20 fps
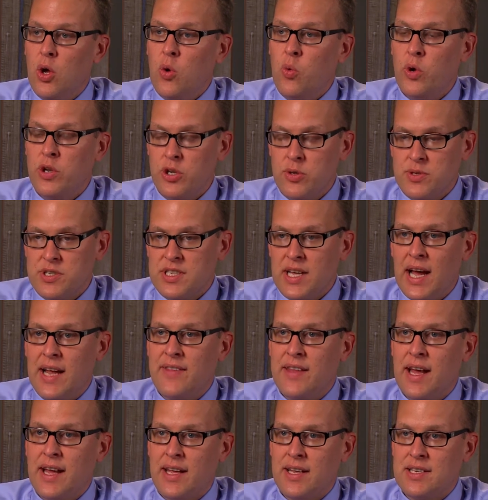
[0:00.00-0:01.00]
When you
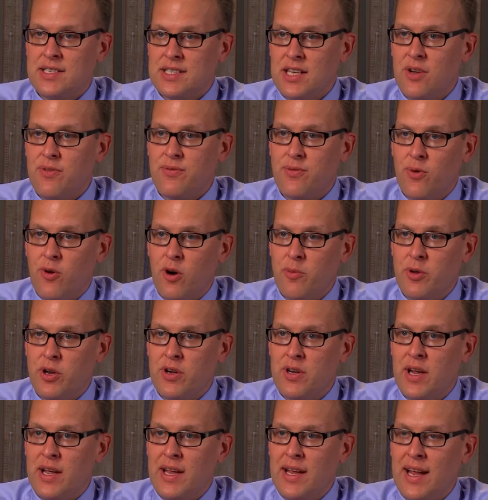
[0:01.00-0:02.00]
sign that consent form,
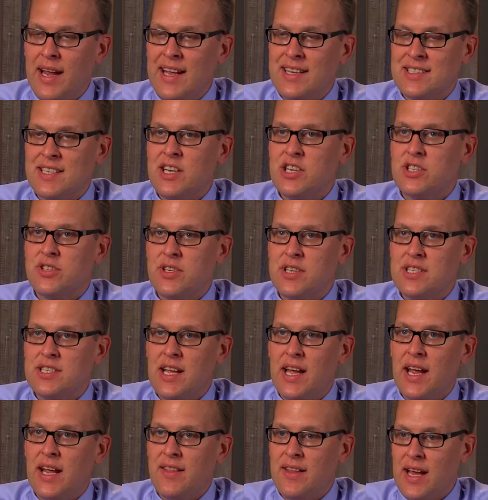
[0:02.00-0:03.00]
you're essentially
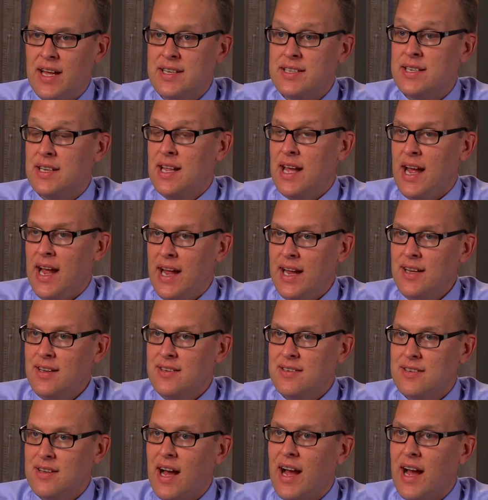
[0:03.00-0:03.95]
saying that today